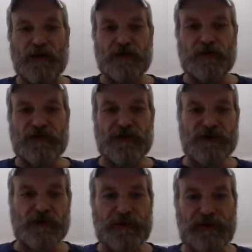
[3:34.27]
to
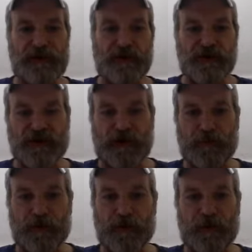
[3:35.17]
participate in the said
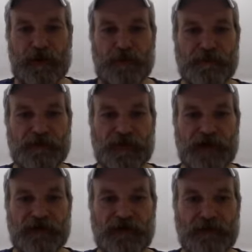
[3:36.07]
program
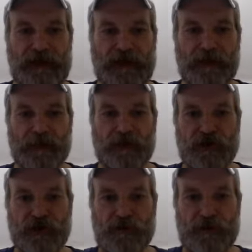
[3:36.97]
that that
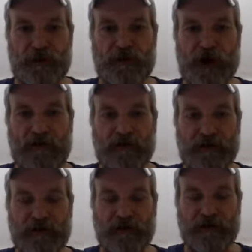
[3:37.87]
company may be offering,